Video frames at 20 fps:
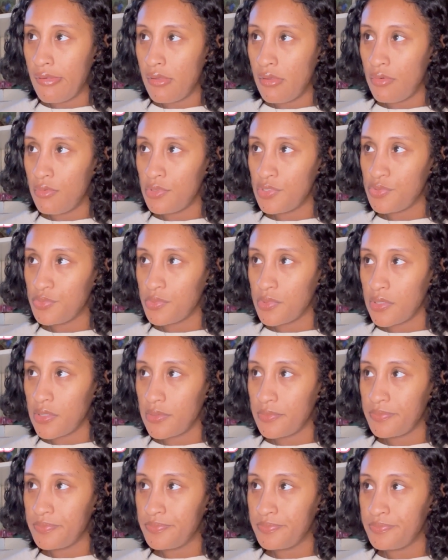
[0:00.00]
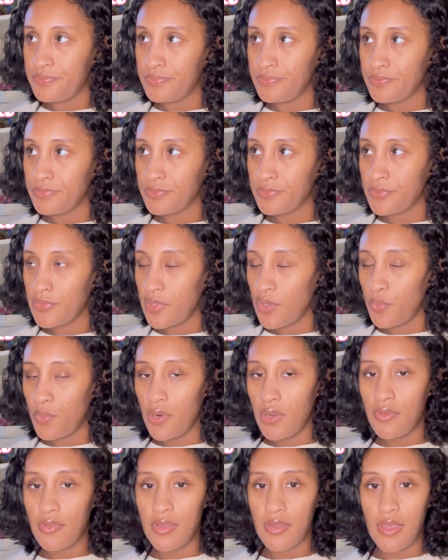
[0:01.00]
Which one? One
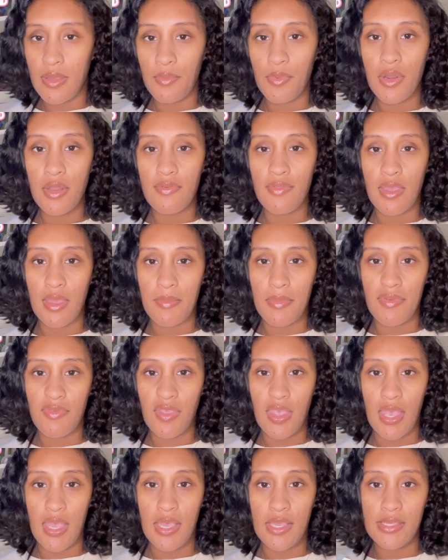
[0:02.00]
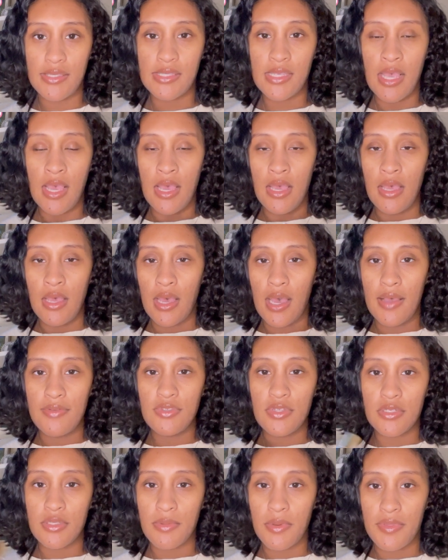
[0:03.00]
of the MFKs. I've
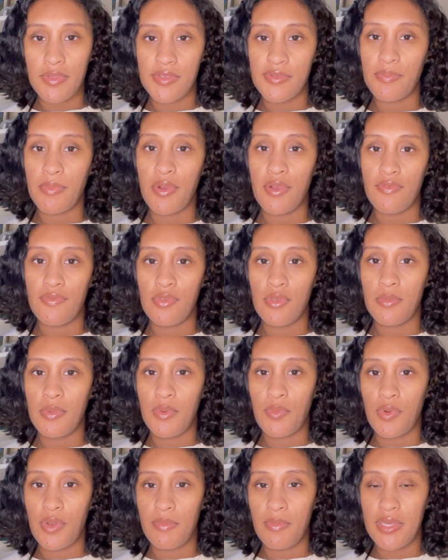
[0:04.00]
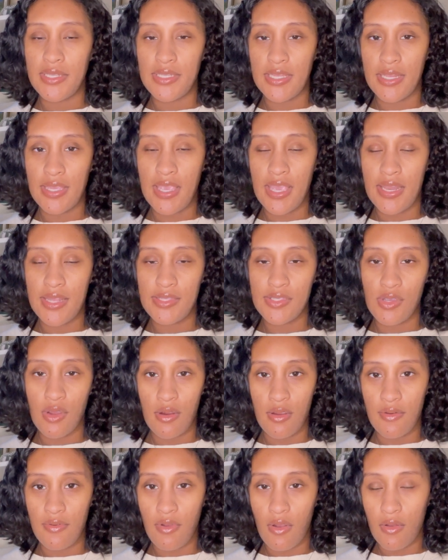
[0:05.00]
talked about this perfume in one of my dedicated
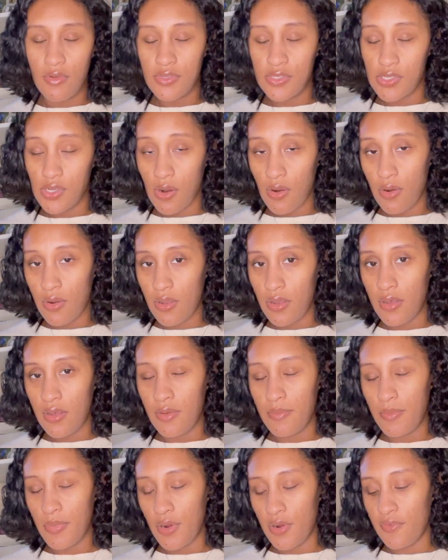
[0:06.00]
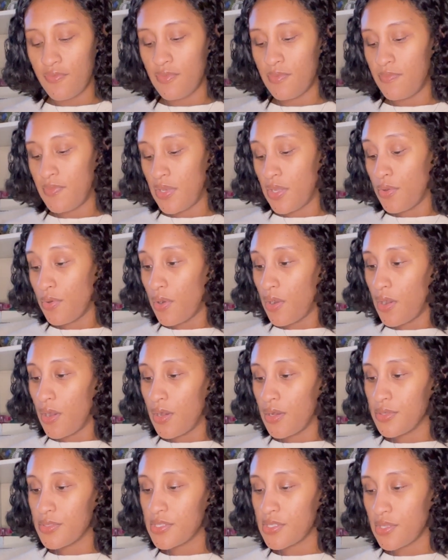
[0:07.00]
Zara perfume video
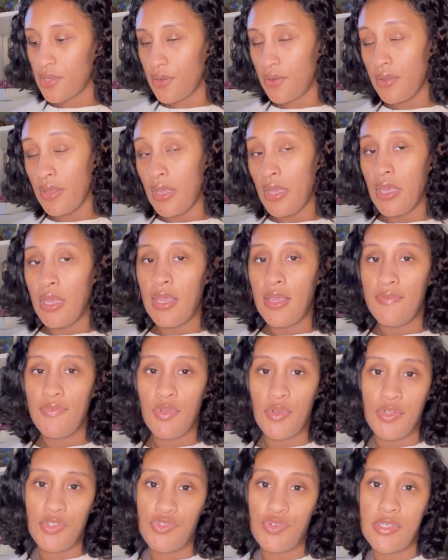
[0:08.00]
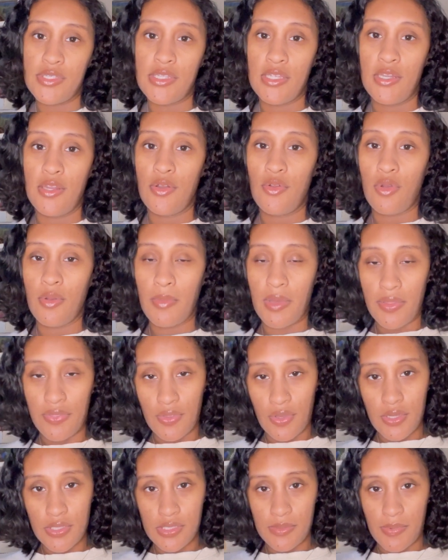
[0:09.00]
hauls. So if you're interested in knowing my
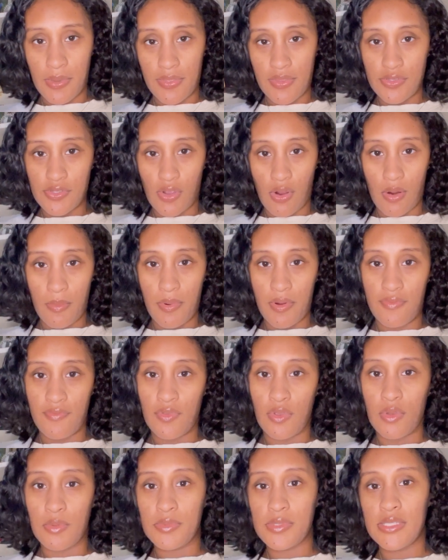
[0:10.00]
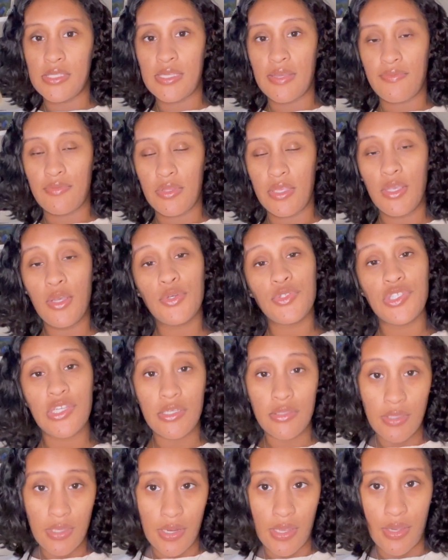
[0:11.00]
thoughts about the Zara perfumes, then definitely go check
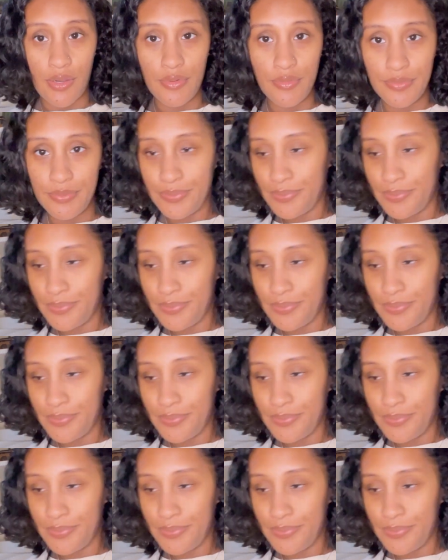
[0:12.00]
that out.